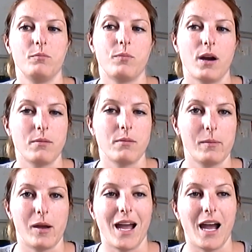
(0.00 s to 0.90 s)
probably
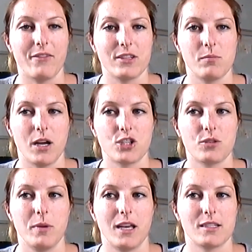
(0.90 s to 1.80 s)
about half as
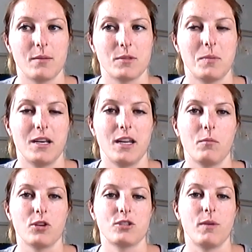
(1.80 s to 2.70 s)
much, because I'm spending
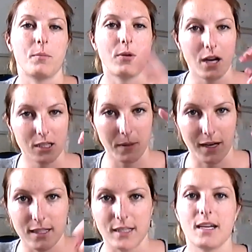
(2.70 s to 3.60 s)
most of my
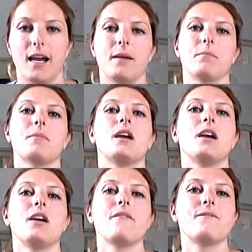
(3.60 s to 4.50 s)
prospecting time
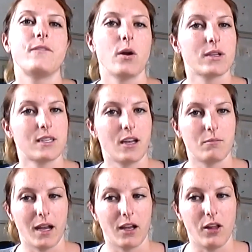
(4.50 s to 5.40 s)
focusing on
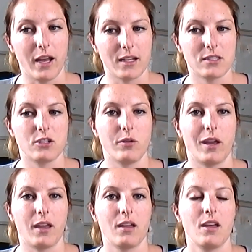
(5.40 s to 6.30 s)
my clients,
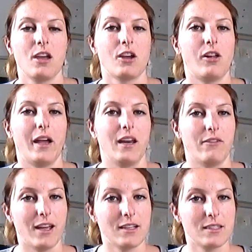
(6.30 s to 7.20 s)
doing client
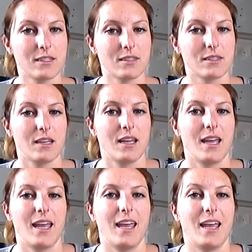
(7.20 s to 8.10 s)
events
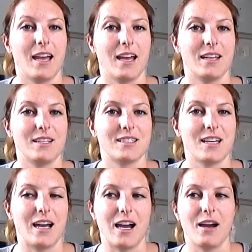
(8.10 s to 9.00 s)
and
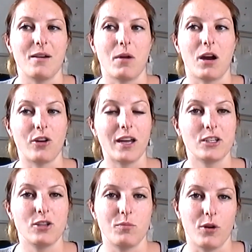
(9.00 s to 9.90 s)
our
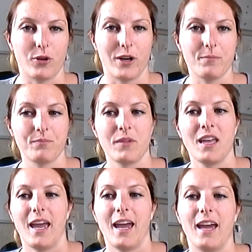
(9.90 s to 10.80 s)
gratitude program.
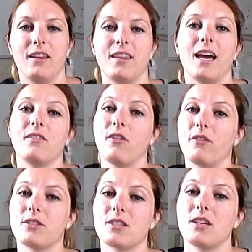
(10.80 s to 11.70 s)
And that
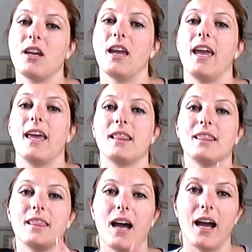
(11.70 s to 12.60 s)
involves a
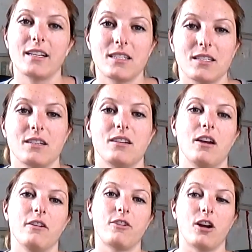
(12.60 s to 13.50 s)
lot
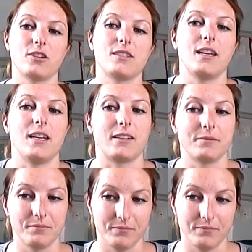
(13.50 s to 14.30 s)
of card sending.